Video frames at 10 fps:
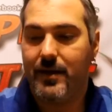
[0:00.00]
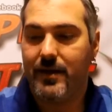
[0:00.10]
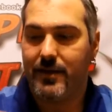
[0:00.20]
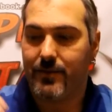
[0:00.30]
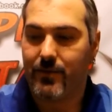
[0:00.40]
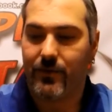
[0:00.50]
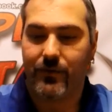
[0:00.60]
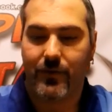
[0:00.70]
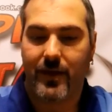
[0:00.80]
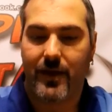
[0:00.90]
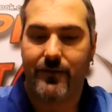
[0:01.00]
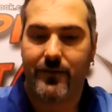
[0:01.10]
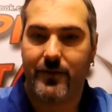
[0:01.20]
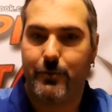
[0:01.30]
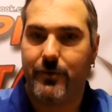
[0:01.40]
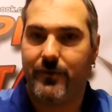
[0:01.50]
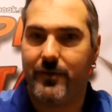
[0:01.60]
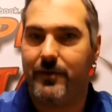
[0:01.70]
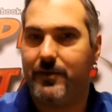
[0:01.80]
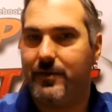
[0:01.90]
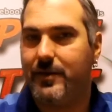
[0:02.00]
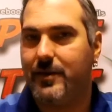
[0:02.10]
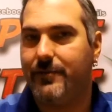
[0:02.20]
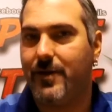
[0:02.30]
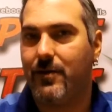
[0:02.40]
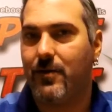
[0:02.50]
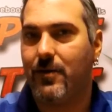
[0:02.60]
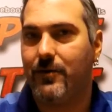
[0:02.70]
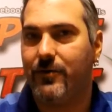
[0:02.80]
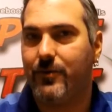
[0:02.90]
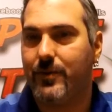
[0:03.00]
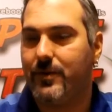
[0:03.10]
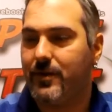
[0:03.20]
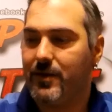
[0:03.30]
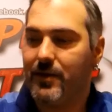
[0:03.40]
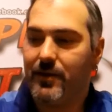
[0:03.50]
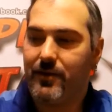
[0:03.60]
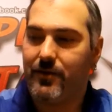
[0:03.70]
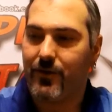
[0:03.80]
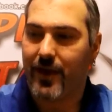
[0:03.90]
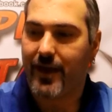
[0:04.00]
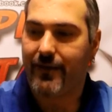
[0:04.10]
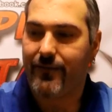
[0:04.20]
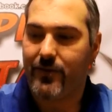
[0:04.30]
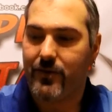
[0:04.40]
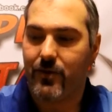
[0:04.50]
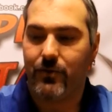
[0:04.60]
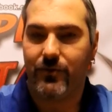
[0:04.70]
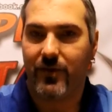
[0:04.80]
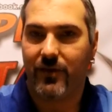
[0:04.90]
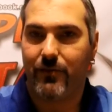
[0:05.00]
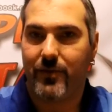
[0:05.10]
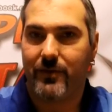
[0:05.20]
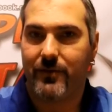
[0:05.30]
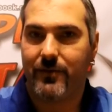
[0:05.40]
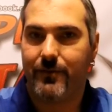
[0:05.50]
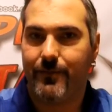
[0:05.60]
And then we're also going to have a little bit of a hit of alcohol to it. You're going to have the ghost aspect